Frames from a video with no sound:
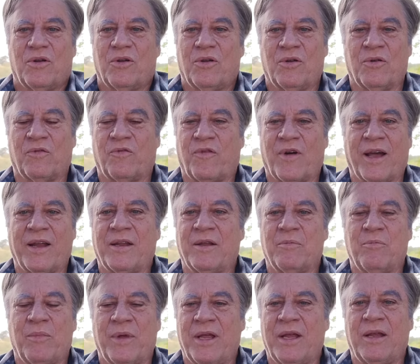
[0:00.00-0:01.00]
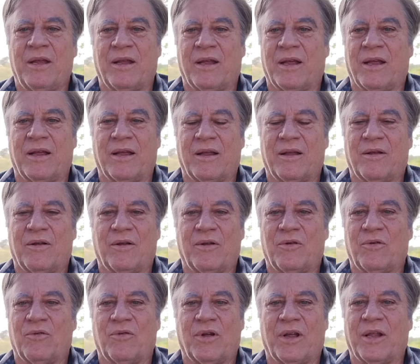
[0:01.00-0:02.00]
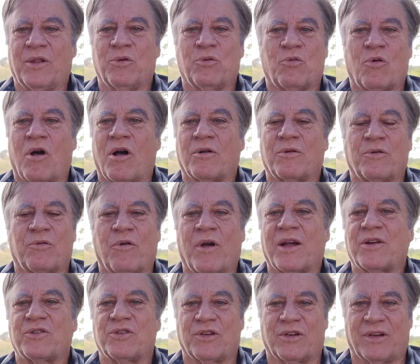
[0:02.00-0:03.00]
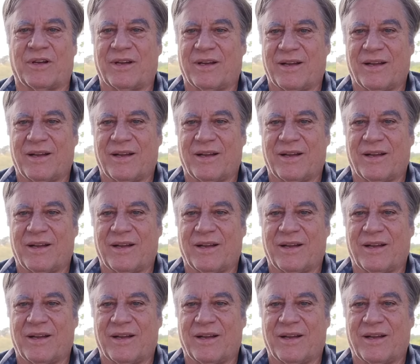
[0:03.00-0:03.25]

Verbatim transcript: you're fighting me in the wrong direction.